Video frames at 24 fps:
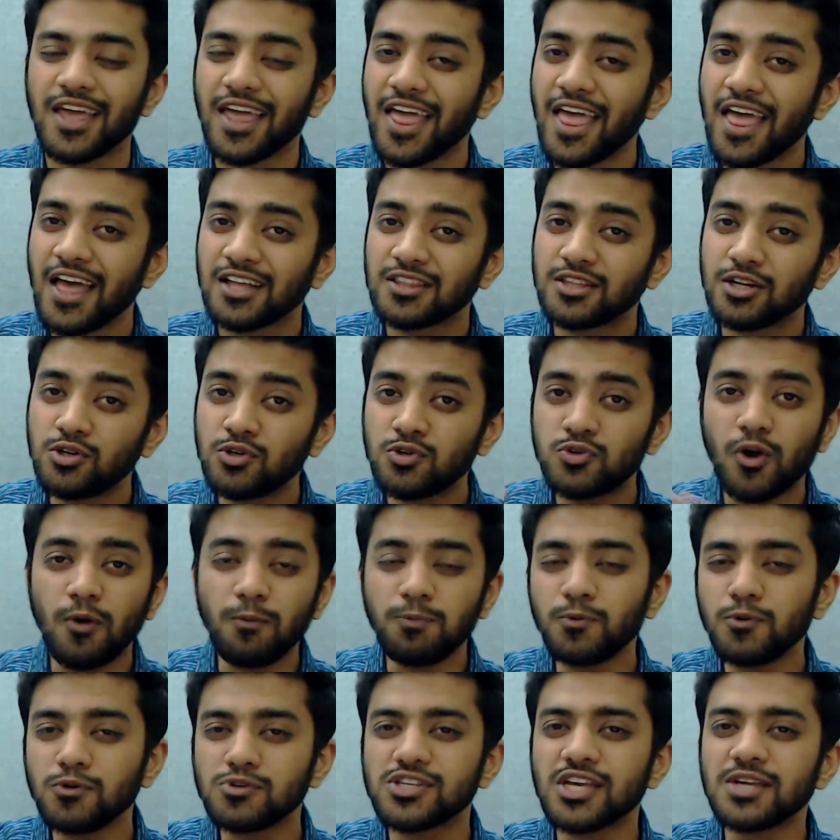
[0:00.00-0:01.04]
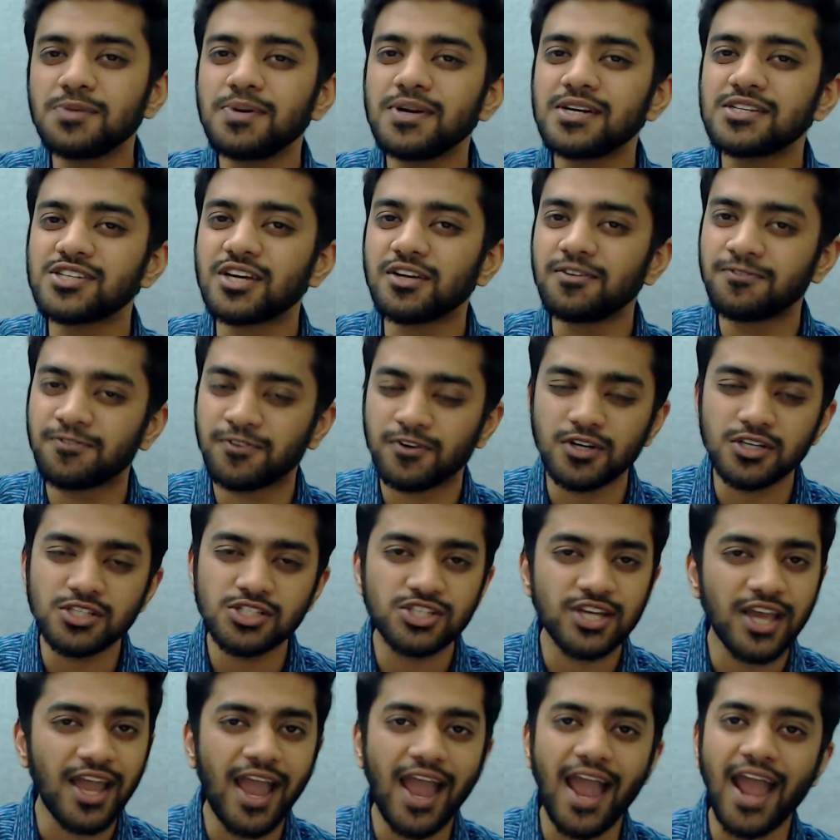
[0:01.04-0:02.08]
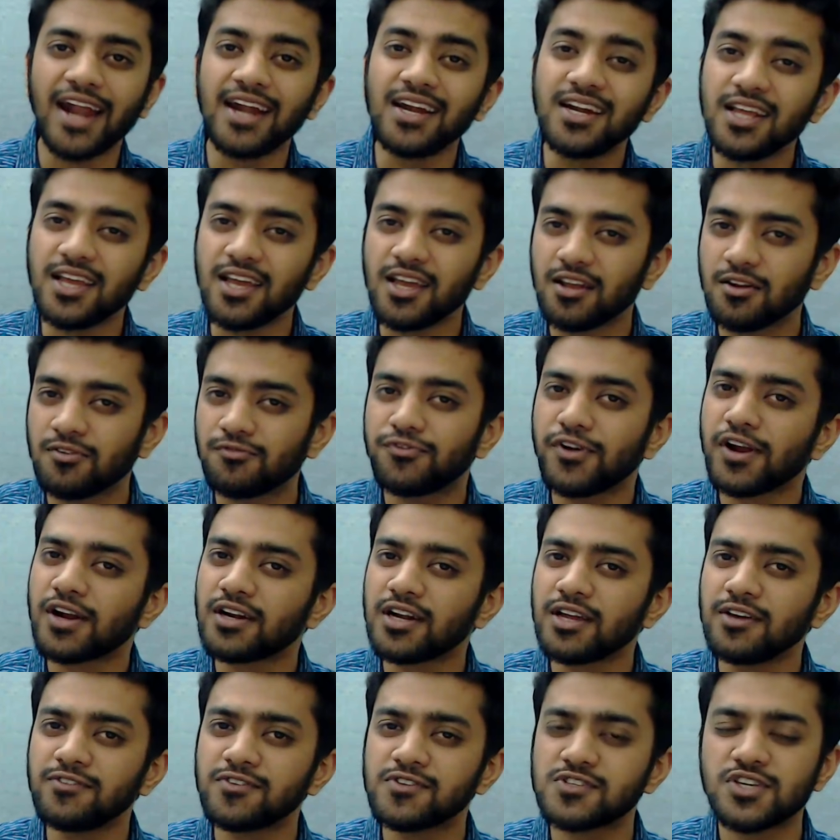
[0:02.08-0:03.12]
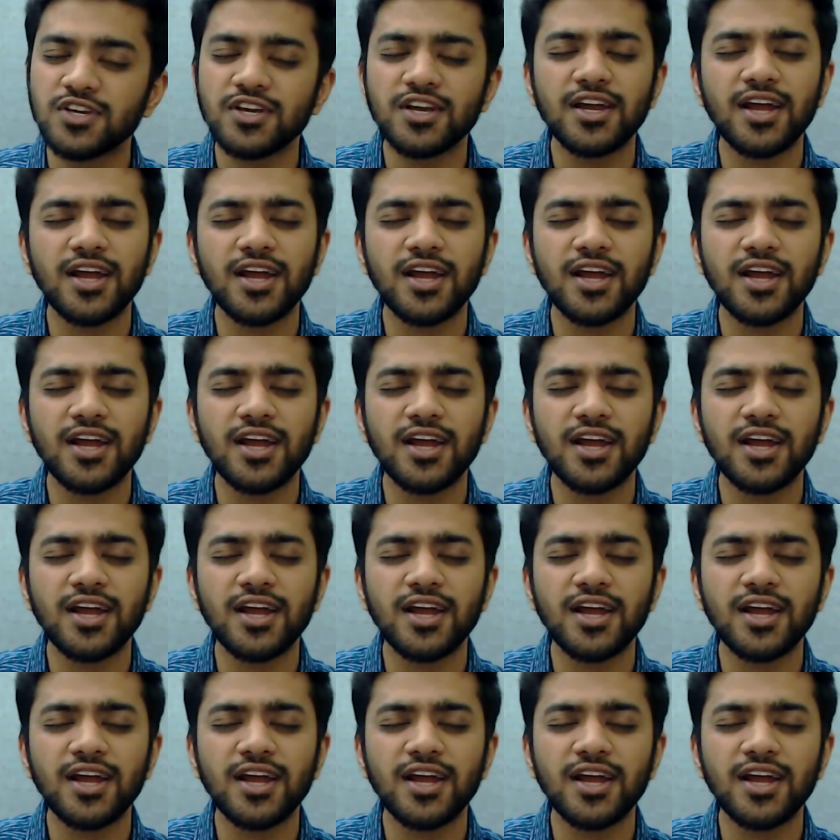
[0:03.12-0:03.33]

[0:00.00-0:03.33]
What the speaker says: The top 2 segments are first anti-infectives